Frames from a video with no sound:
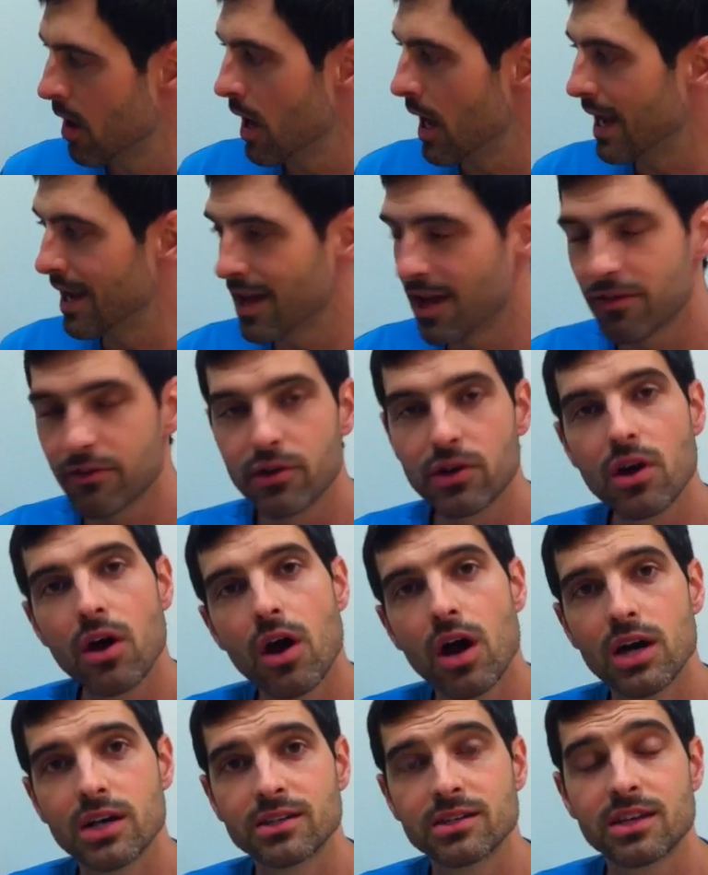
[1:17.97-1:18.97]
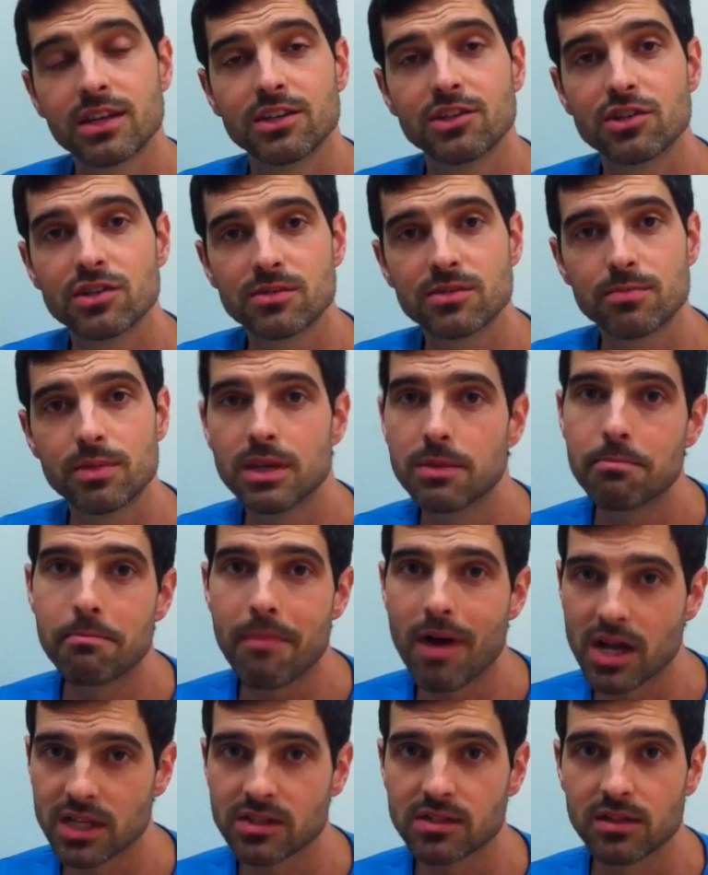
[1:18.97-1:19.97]
Another cause can just be
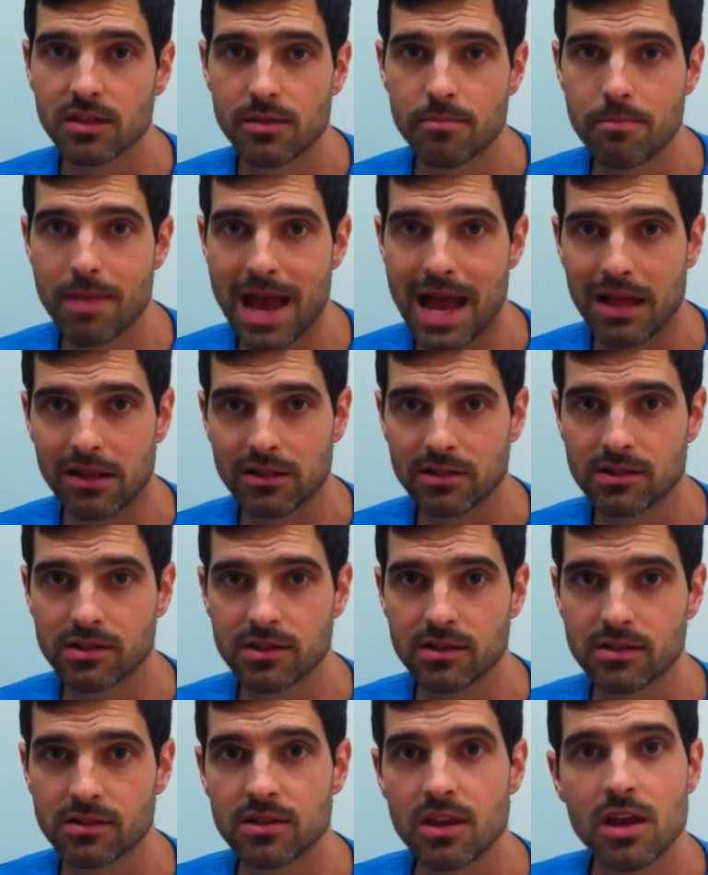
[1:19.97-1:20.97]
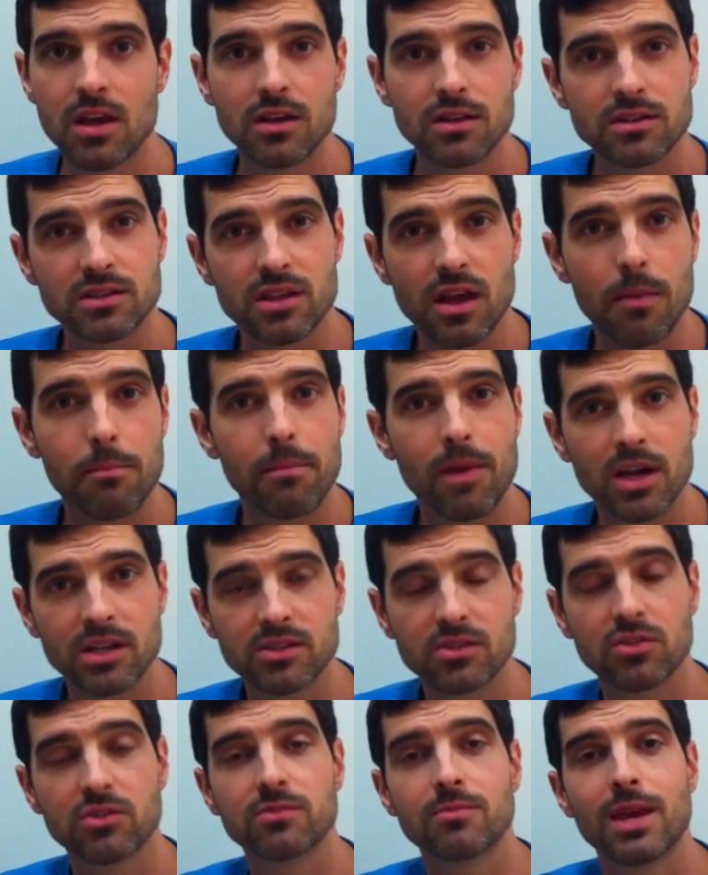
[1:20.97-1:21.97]
muscle imbalances. Some
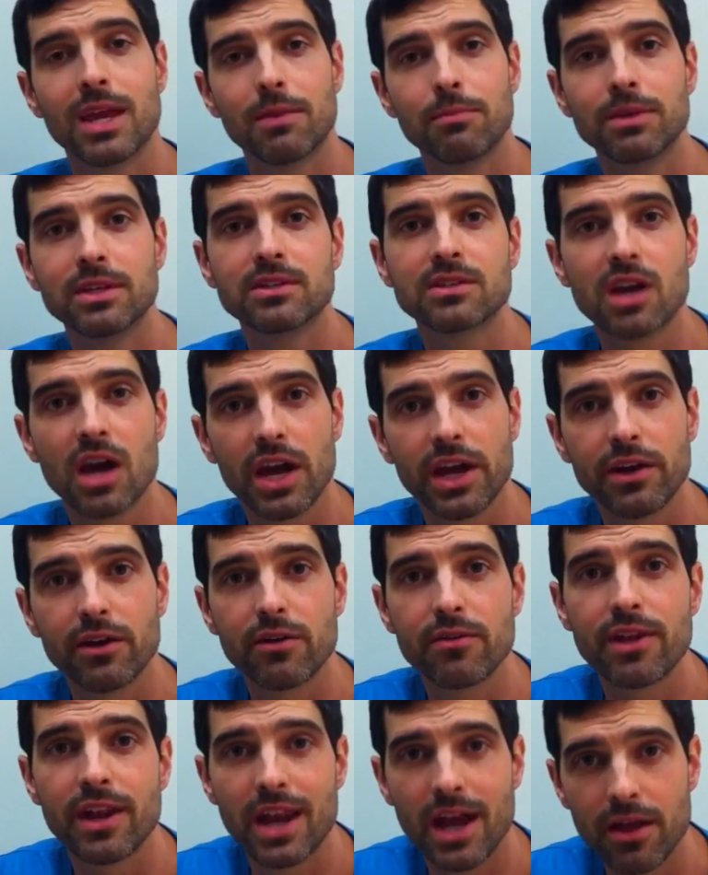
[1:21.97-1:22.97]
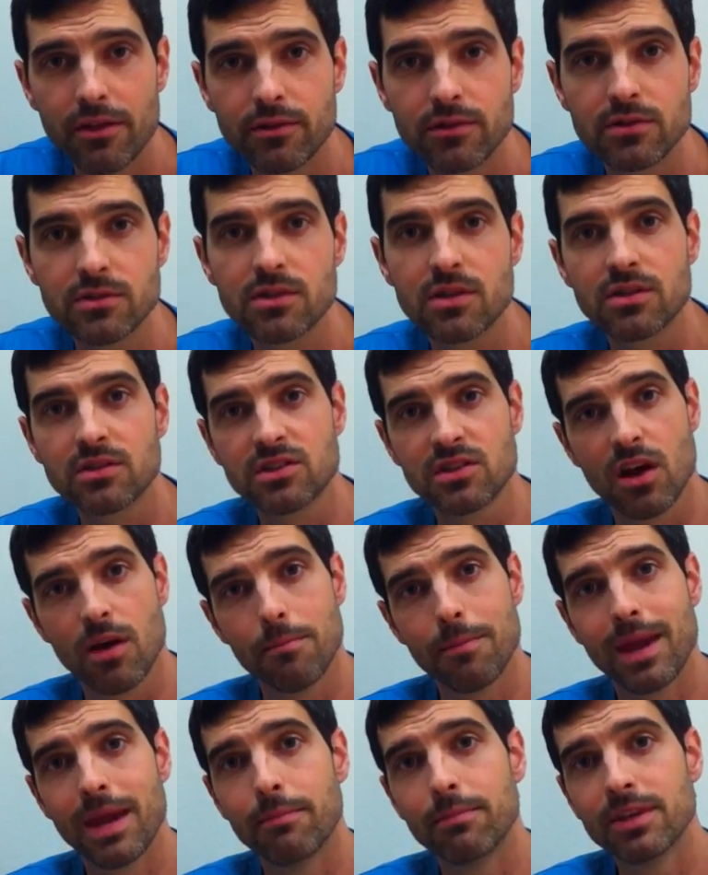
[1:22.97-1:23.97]
muscles may be tighter than others,
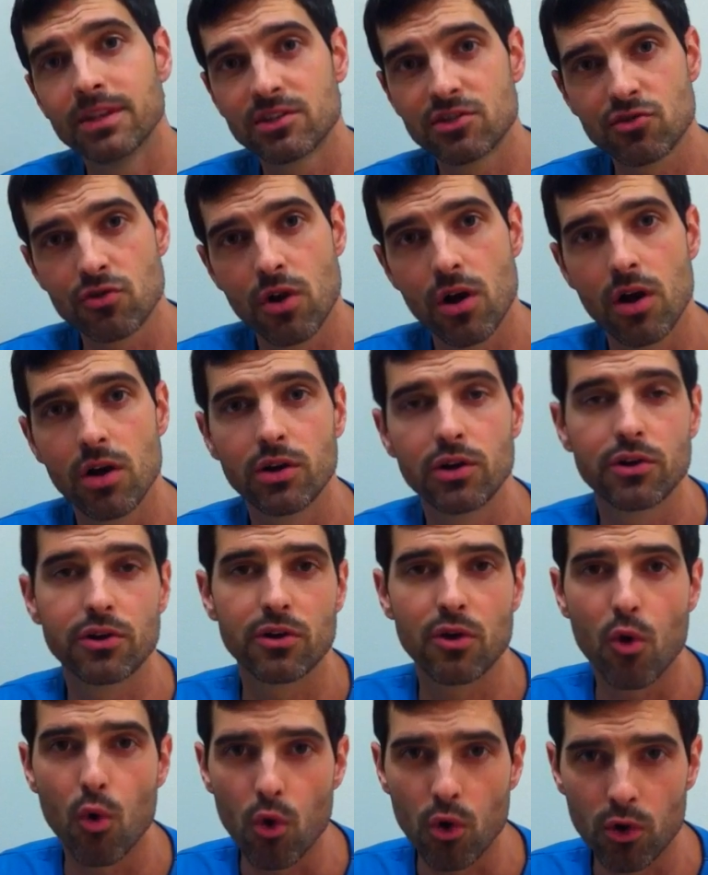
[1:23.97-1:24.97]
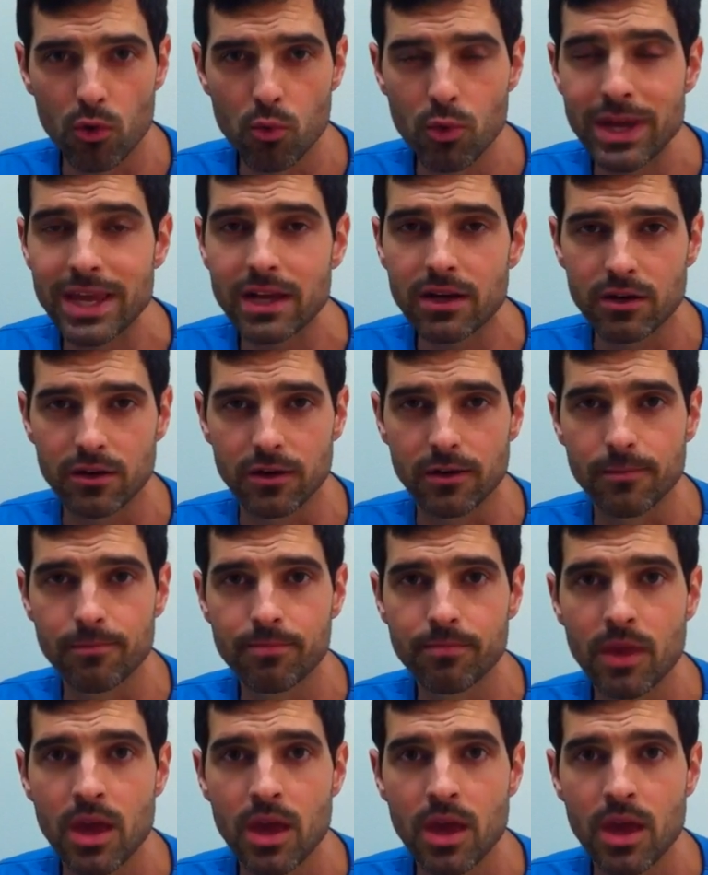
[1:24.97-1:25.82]
some may be stronger or weaker.